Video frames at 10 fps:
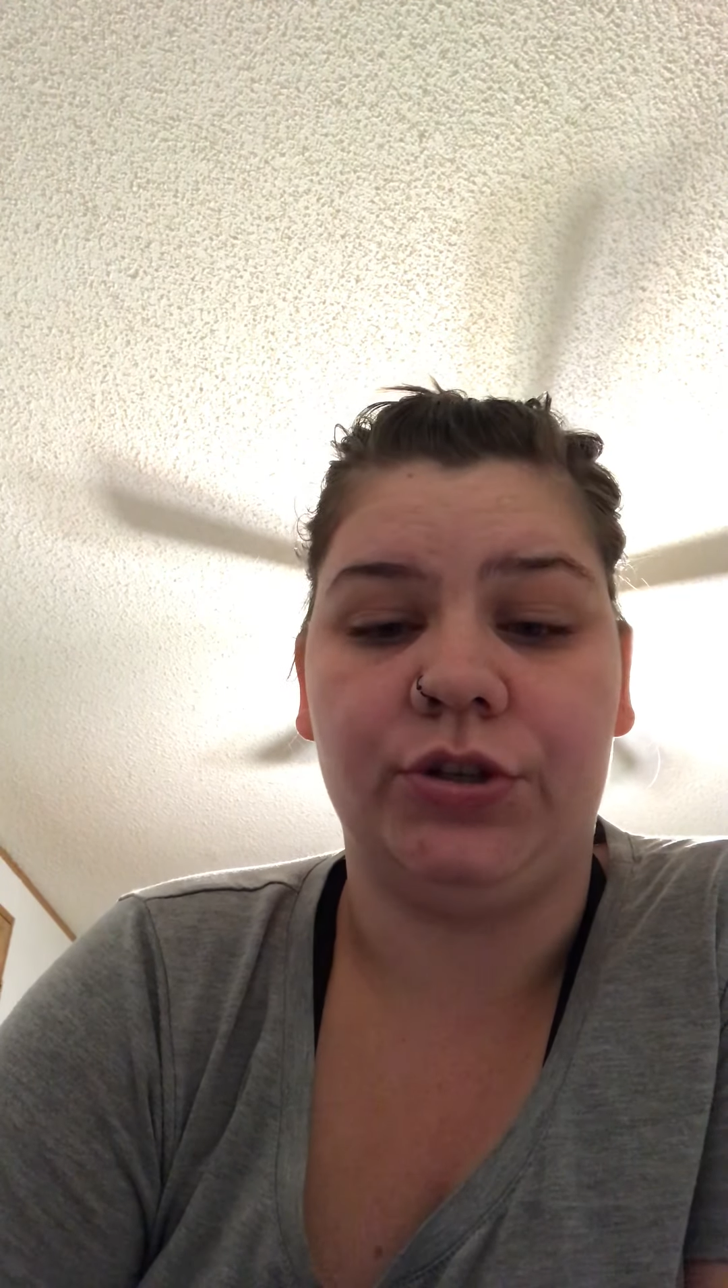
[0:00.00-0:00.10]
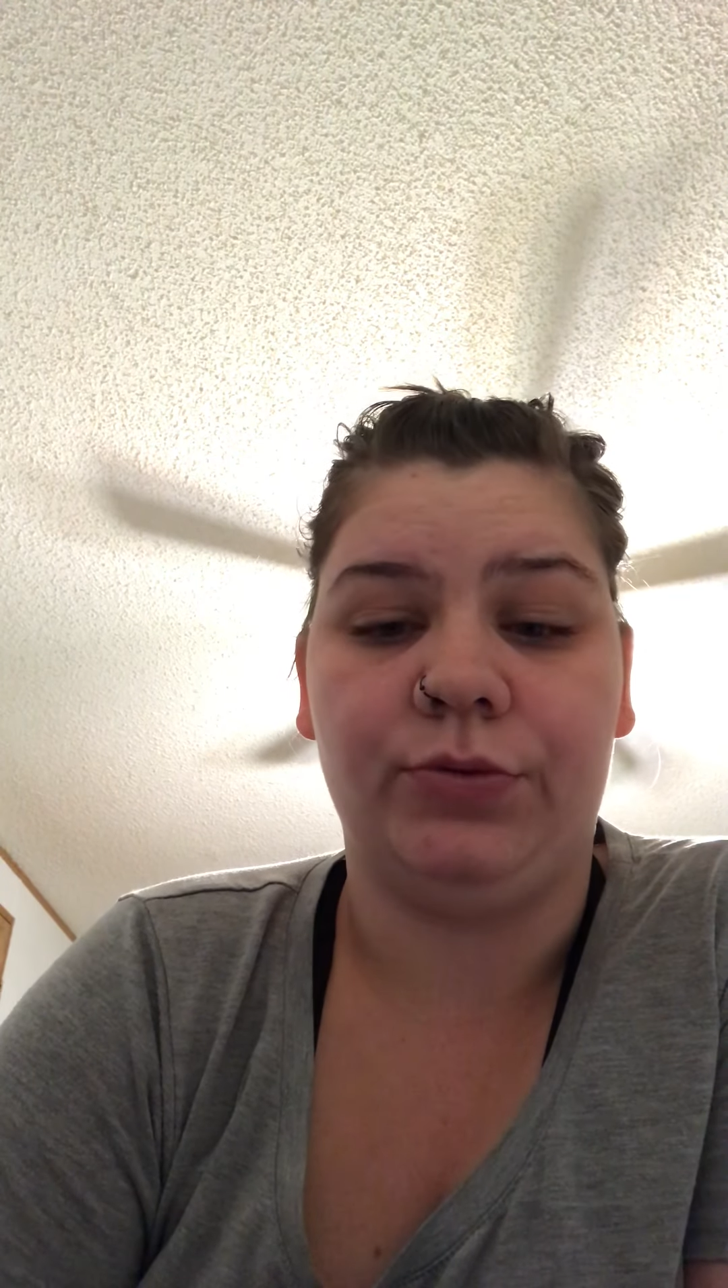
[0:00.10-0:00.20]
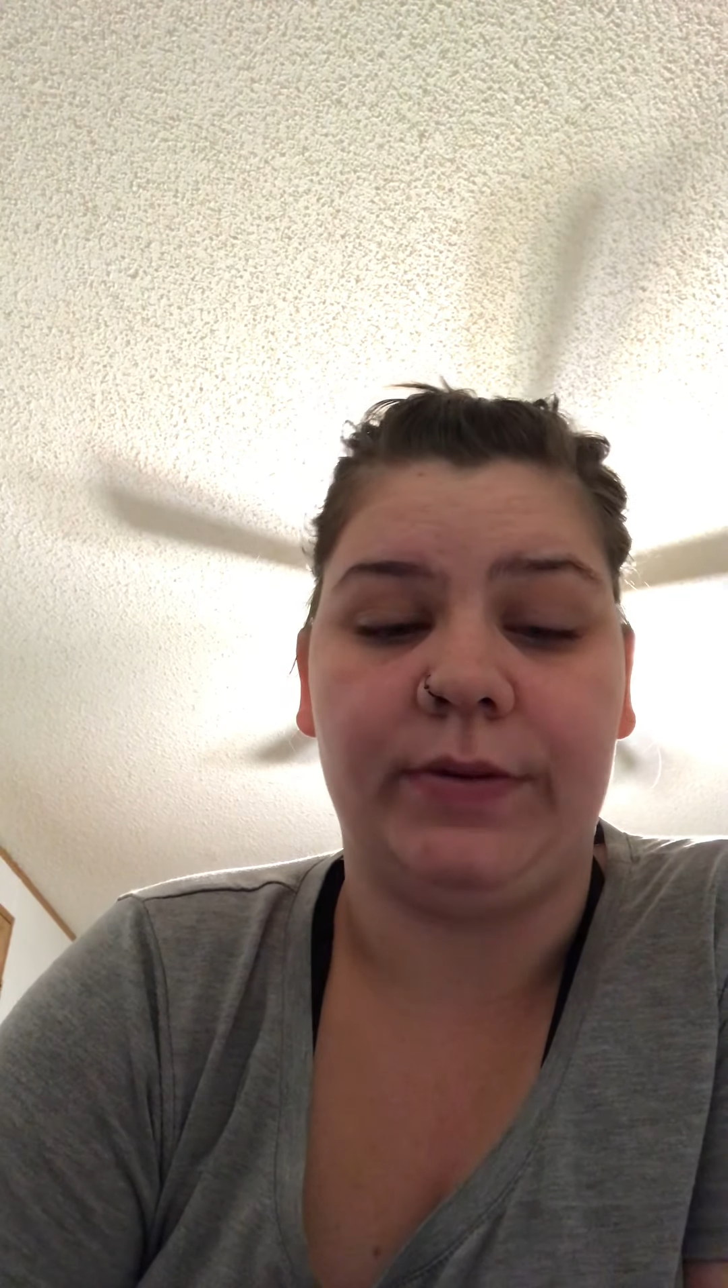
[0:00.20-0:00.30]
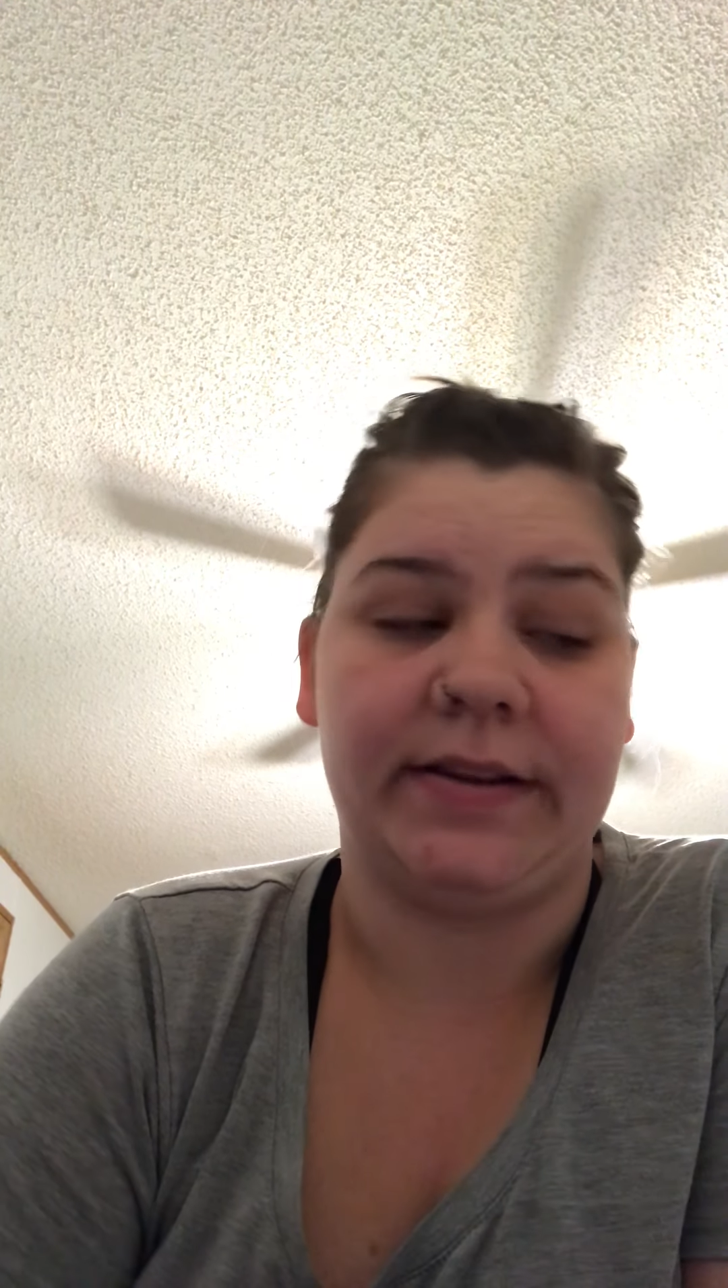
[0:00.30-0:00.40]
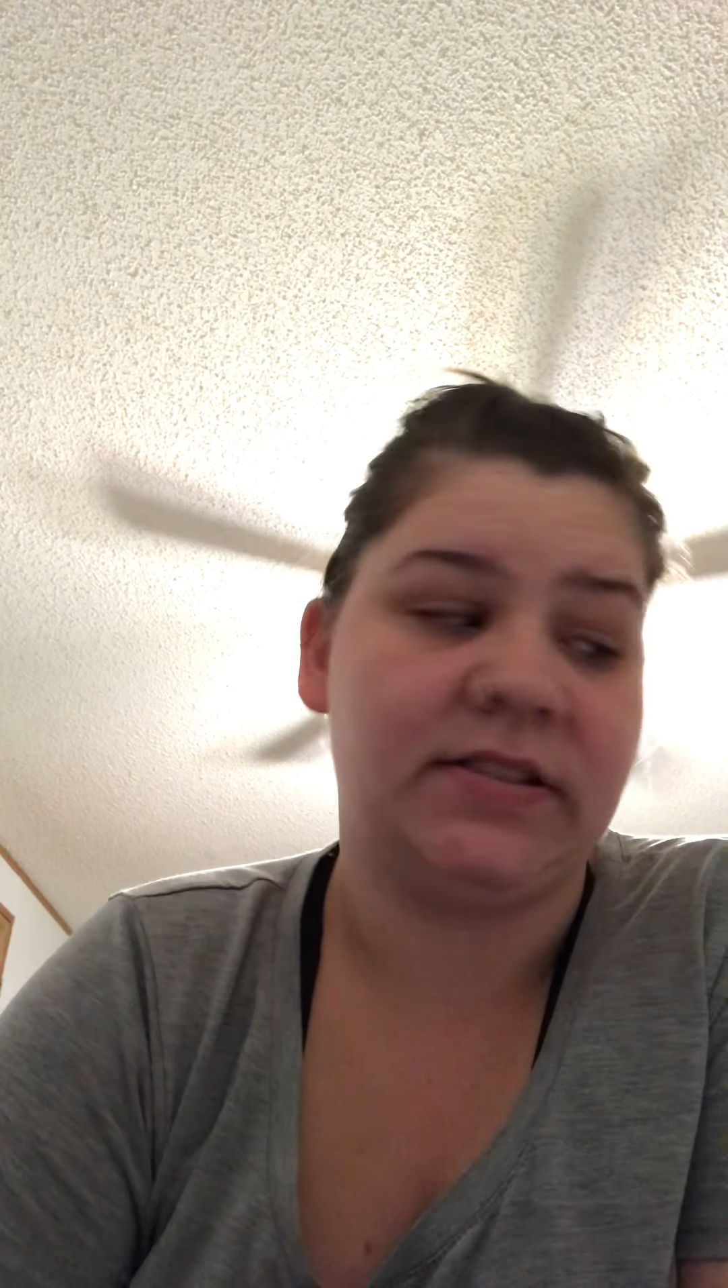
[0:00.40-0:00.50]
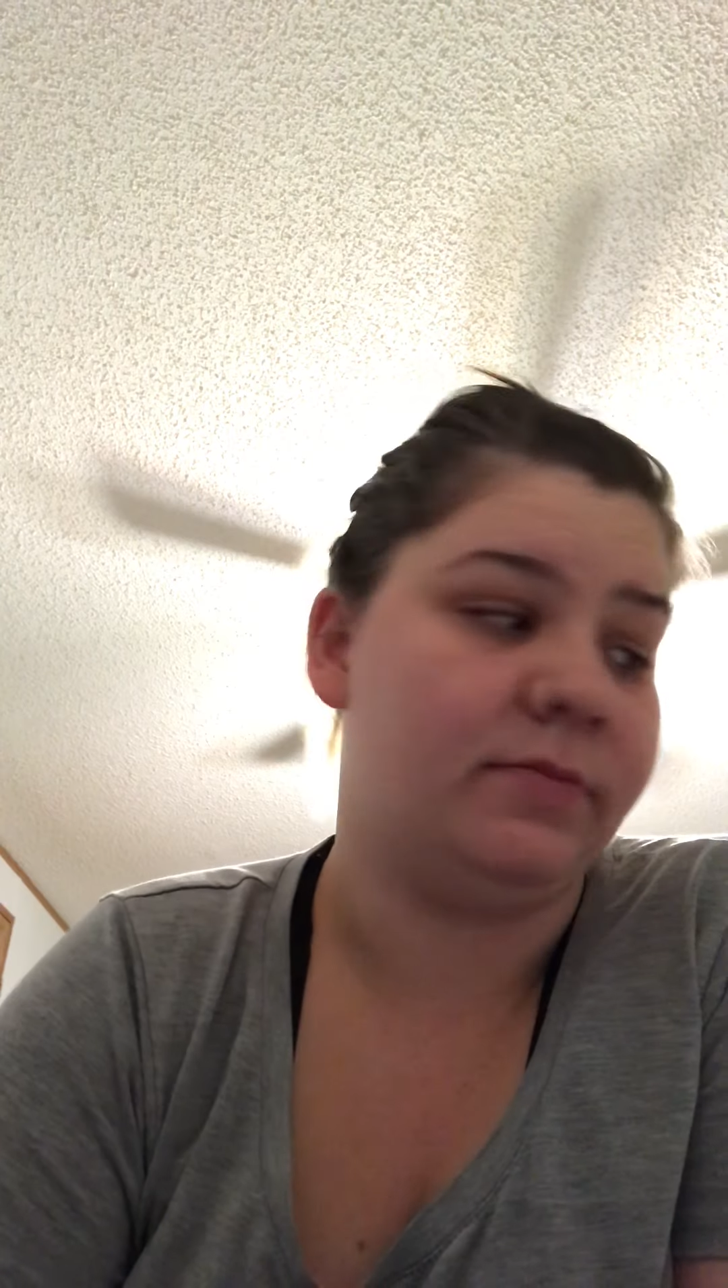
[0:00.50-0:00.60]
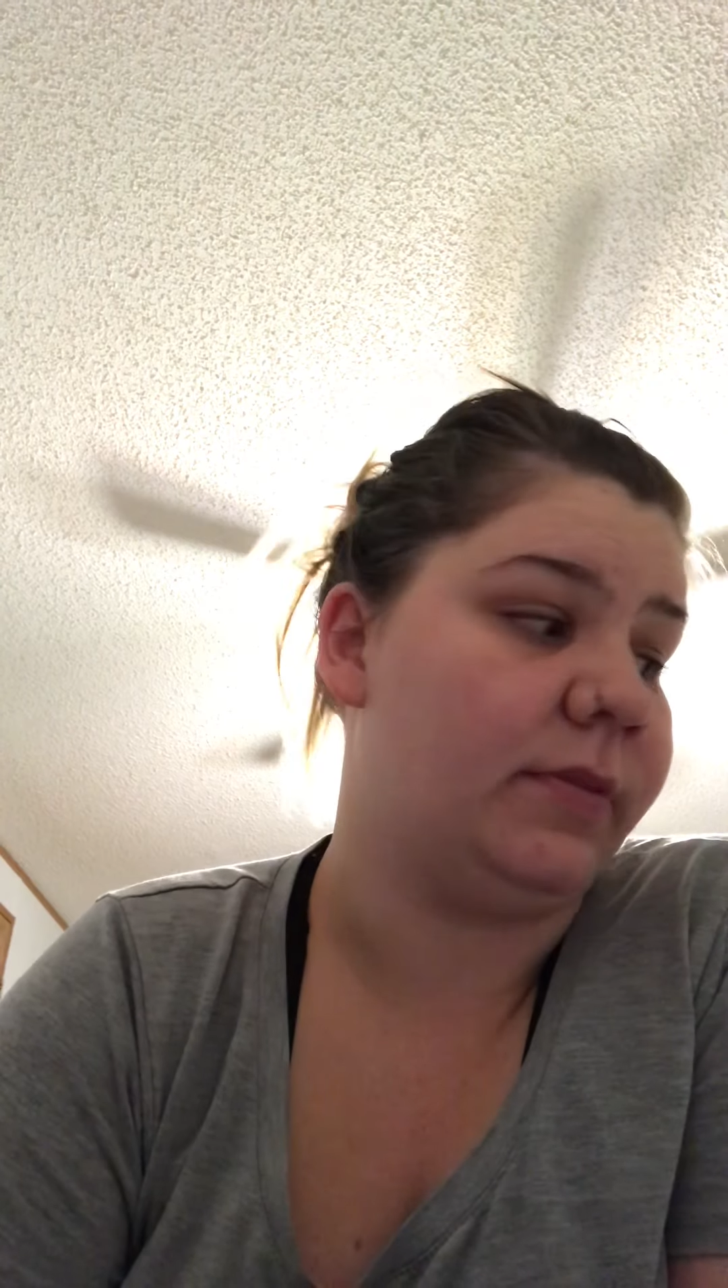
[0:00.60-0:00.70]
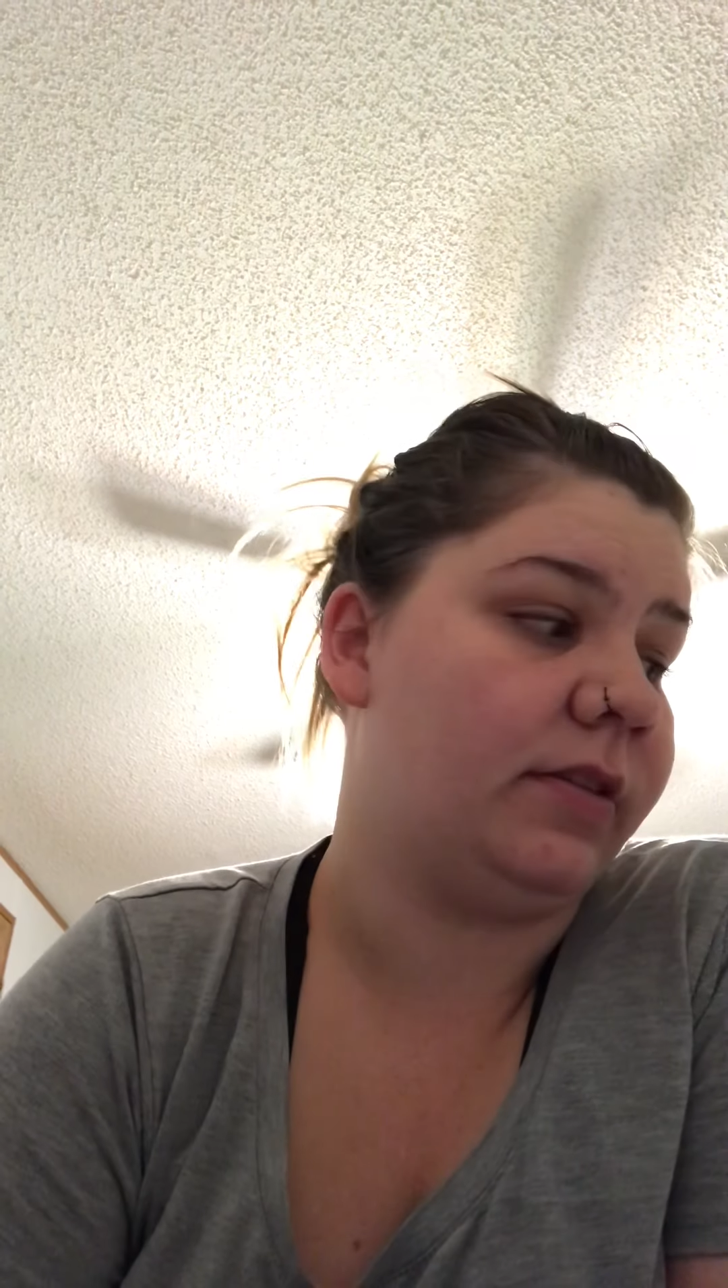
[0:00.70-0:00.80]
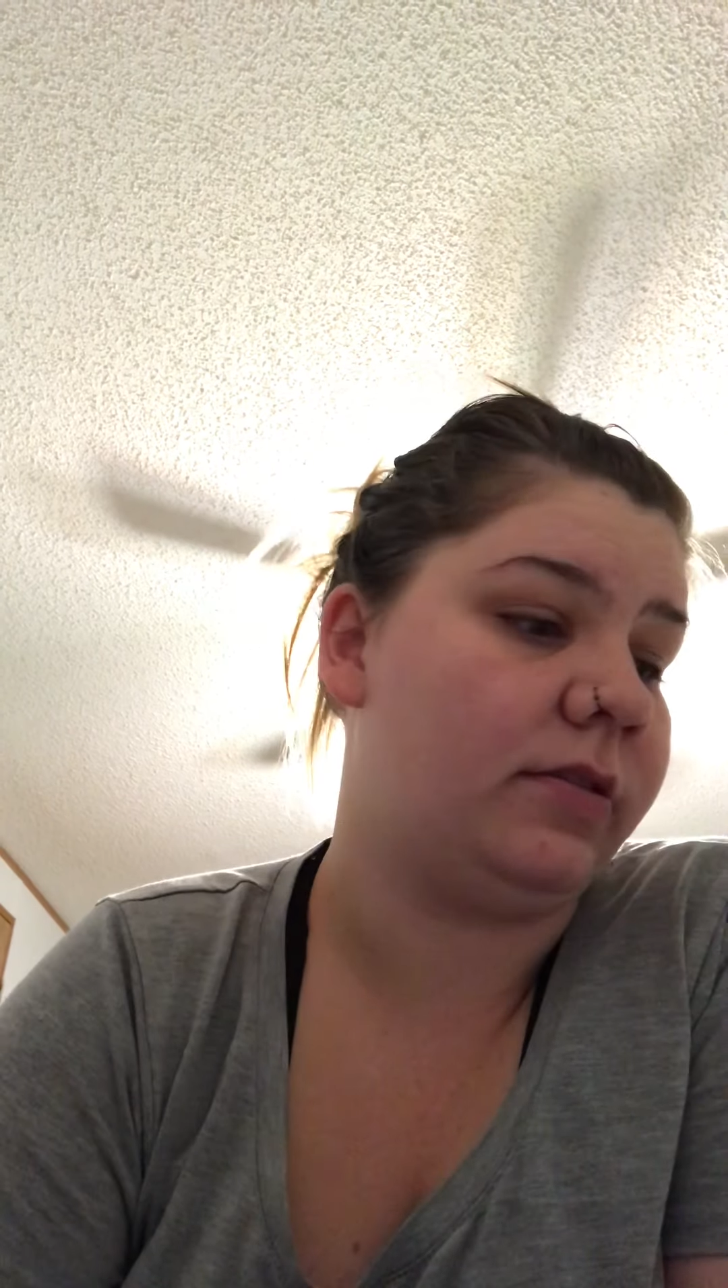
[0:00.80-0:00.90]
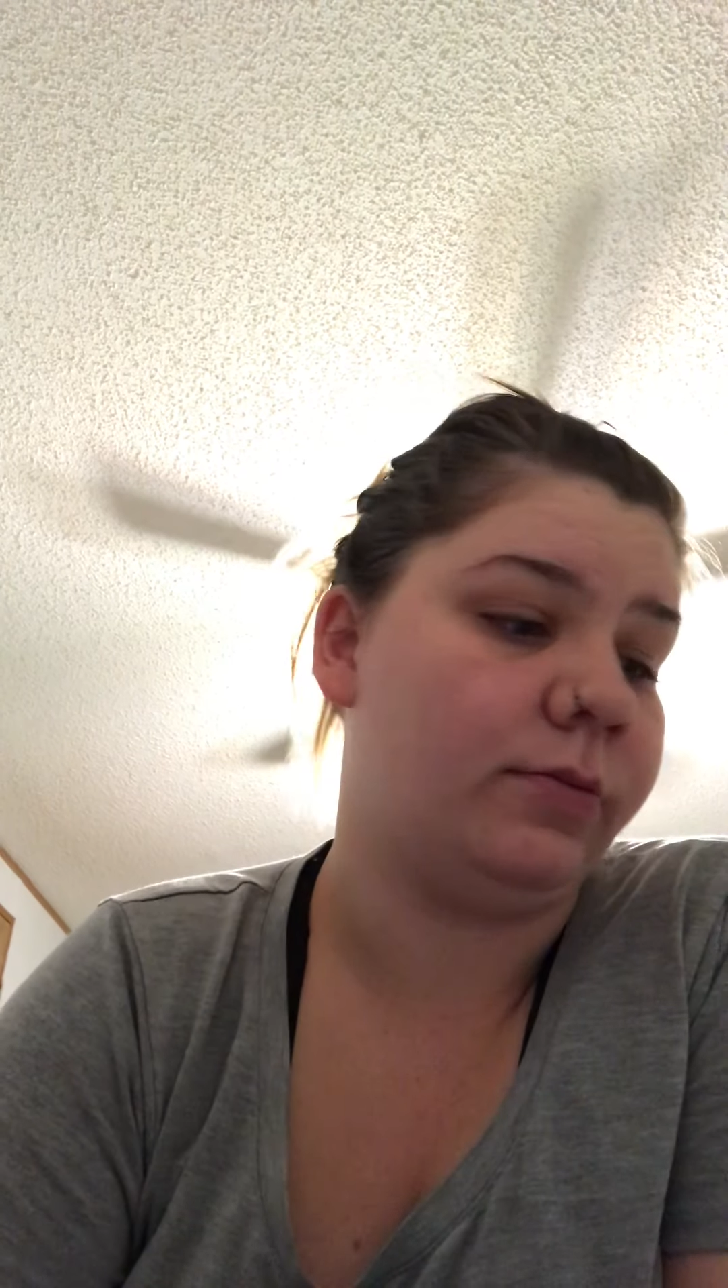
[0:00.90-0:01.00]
you next month